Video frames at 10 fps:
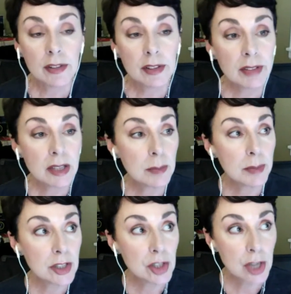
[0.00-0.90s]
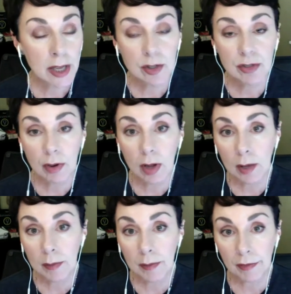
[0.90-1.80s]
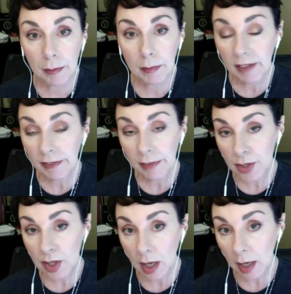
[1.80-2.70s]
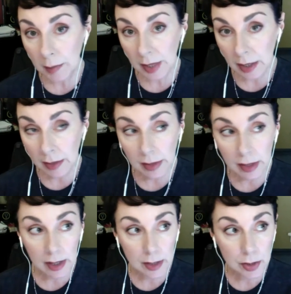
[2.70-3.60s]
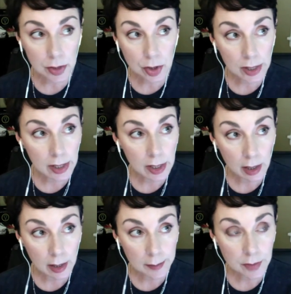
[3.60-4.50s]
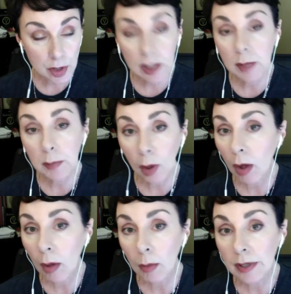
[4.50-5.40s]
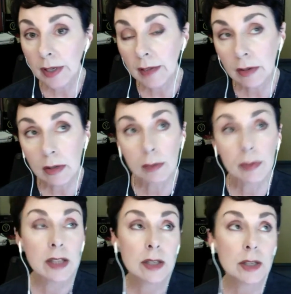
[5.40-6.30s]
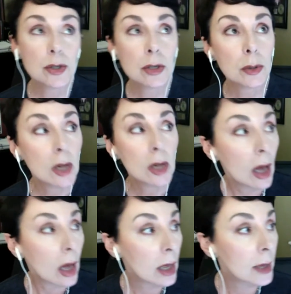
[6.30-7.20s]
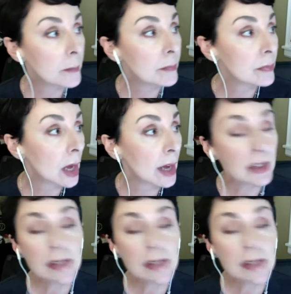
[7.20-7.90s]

that's a big change from my first time in the industry. Gene and Paul were never. Well, that's not true. I think they